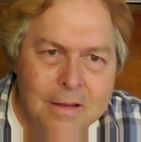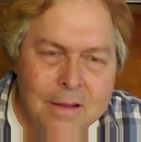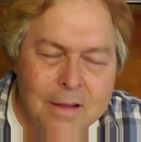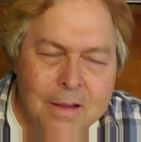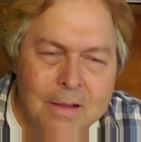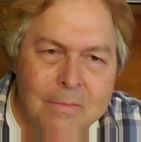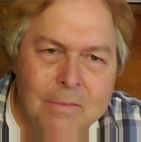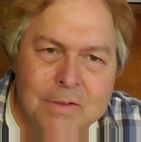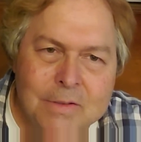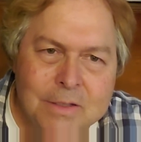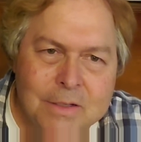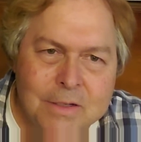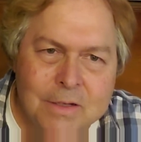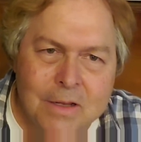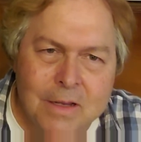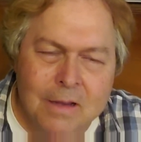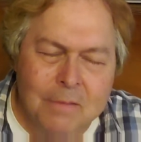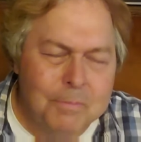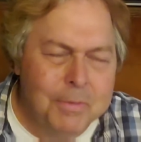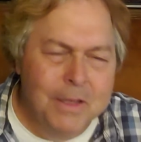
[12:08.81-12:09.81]
It was
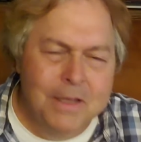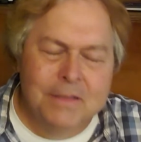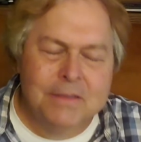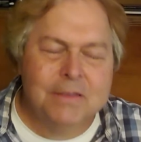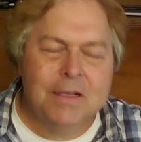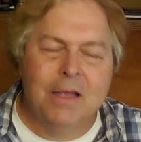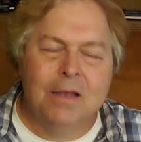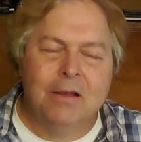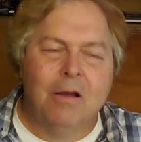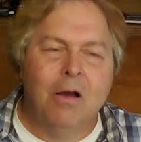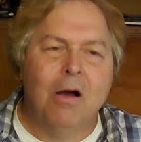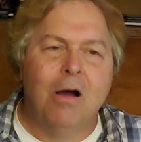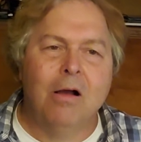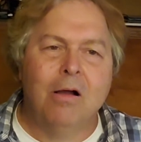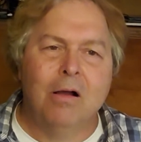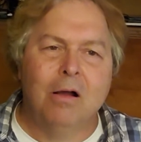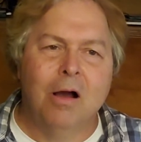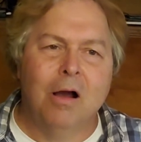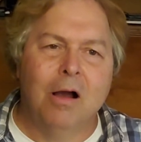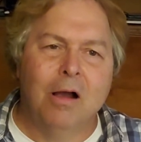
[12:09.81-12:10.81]
places like Hong
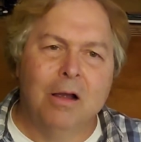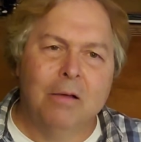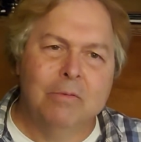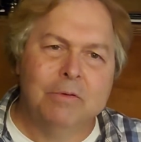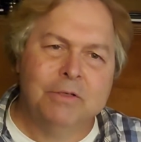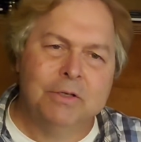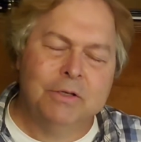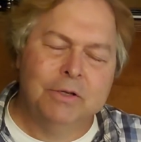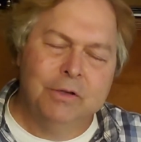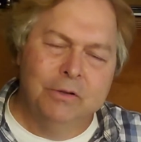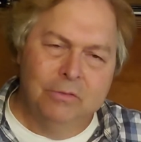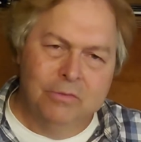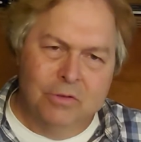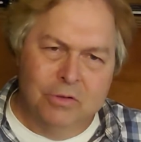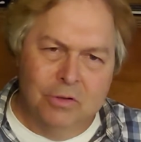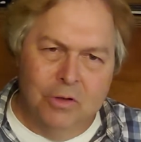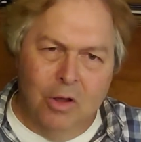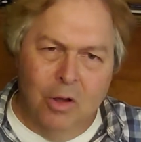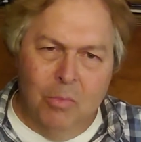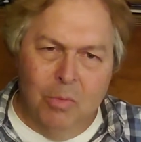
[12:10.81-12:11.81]
Kong. It was a huge
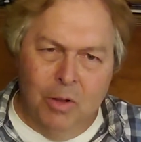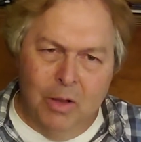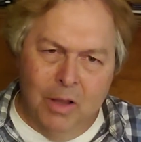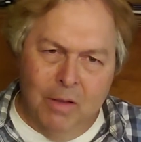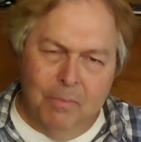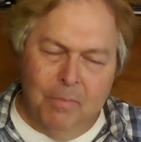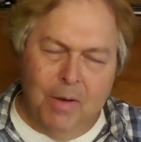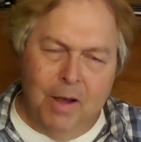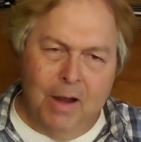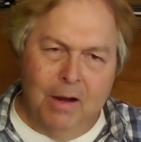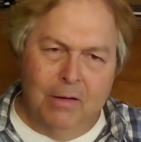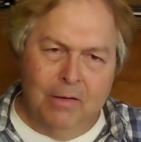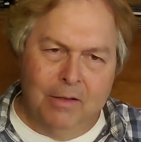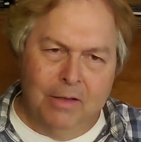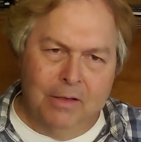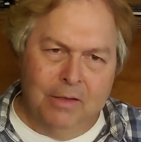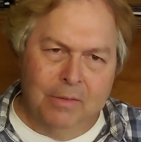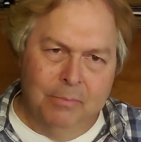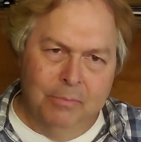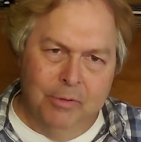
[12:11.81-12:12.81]
global empire
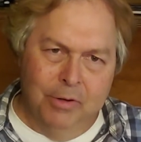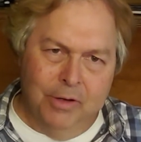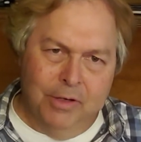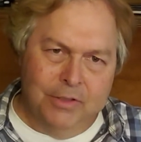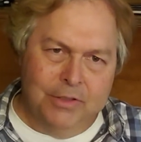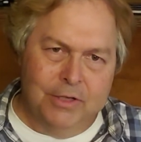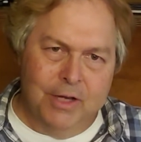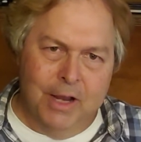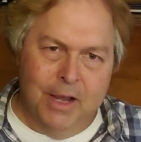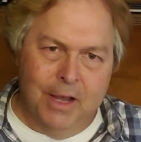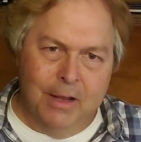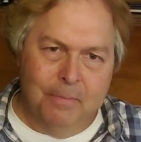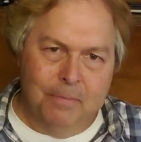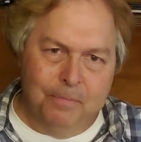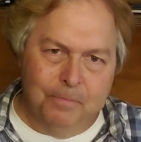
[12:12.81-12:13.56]
that the British had.